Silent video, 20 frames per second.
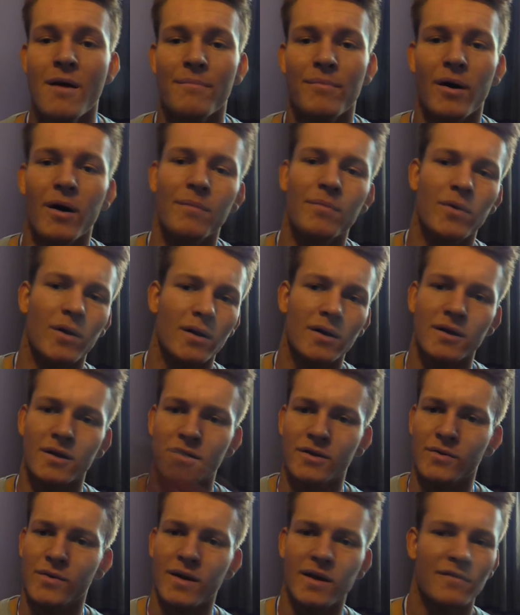but I'm not going
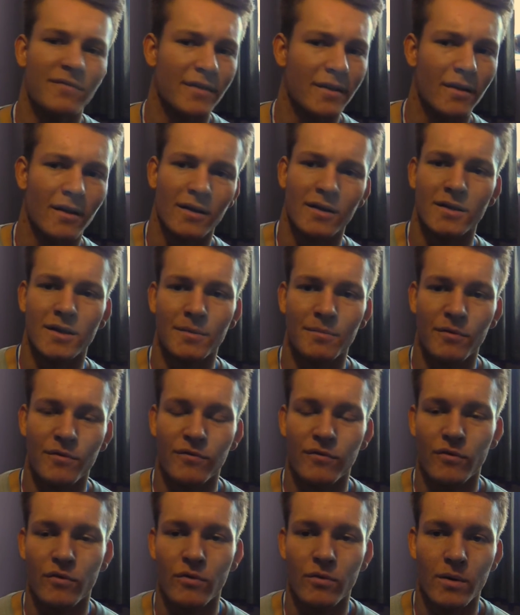to do anything like I did
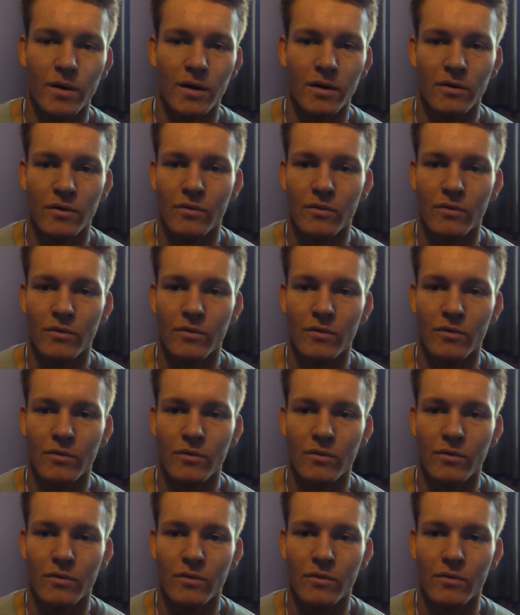before where I